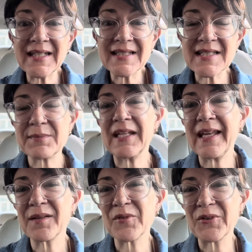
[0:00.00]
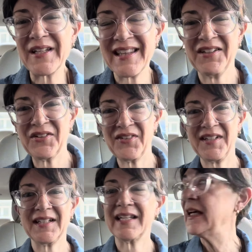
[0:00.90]
It's me, Ann Marie, The Art of
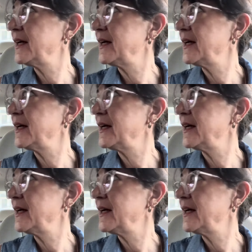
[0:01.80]
Healing.